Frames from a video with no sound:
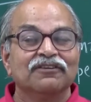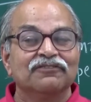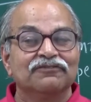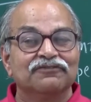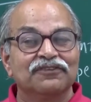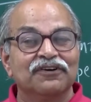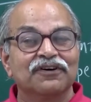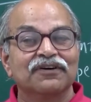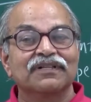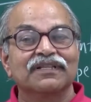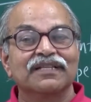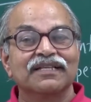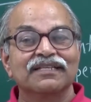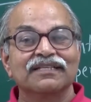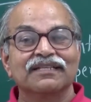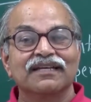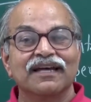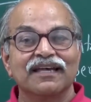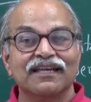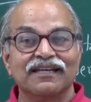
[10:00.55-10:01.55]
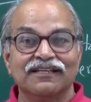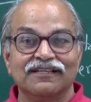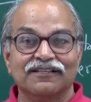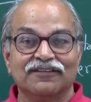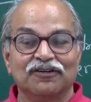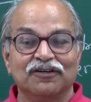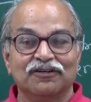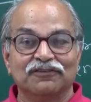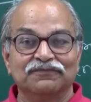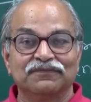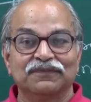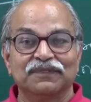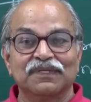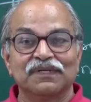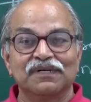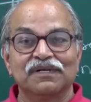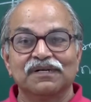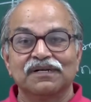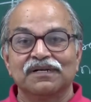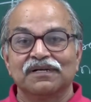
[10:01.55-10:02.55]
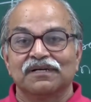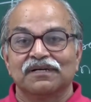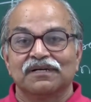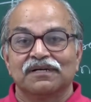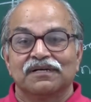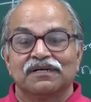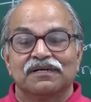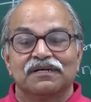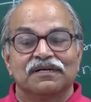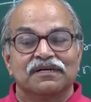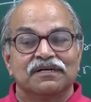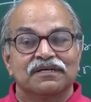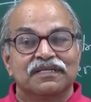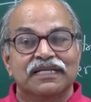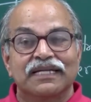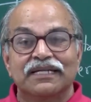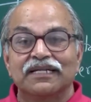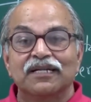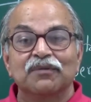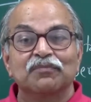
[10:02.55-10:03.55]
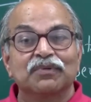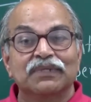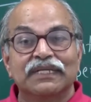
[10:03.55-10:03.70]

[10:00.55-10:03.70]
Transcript: for this kind of central